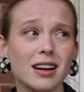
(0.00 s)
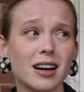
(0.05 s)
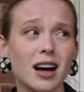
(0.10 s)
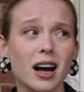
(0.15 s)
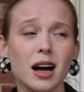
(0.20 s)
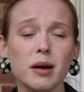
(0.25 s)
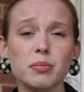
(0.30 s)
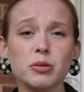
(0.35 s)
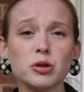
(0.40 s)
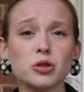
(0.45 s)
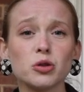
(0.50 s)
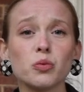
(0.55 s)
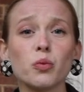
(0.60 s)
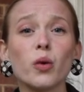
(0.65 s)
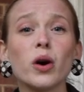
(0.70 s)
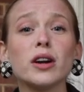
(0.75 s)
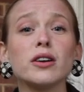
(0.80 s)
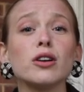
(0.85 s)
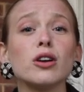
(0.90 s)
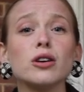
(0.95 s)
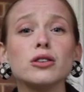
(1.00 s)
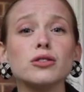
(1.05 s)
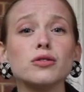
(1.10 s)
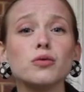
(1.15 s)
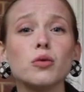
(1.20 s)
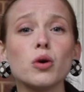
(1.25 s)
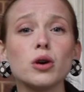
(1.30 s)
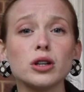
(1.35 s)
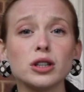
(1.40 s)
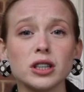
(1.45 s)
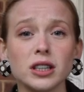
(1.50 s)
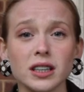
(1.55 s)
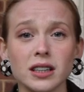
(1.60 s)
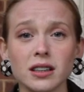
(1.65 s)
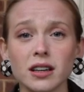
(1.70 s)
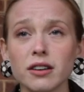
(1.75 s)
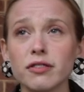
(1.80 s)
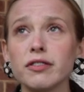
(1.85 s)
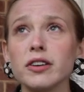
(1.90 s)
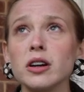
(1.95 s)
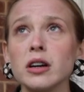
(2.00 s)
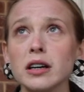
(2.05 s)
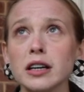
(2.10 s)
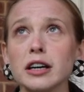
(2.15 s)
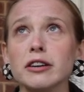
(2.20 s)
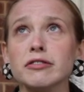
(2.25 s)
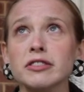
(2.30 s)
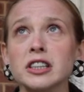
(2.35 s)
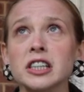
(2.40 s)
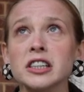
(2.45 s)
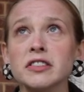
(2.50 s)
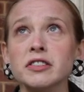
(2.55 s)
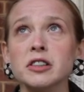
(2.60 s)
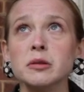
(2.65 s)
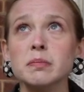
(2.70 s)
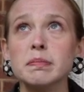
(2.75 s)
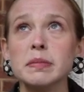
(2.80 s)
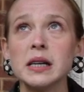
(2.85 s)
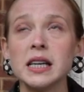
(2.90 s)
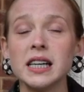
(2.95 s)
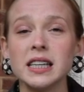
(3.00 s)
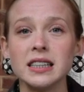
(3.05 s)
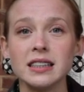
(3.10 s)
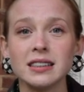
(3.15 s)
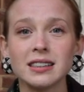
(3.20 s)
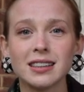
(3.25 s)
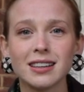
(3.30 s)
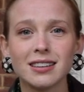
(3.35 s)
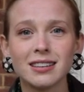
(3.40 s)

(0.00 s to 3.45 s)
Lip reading: I put on one load of washing and I feel like I've given blood.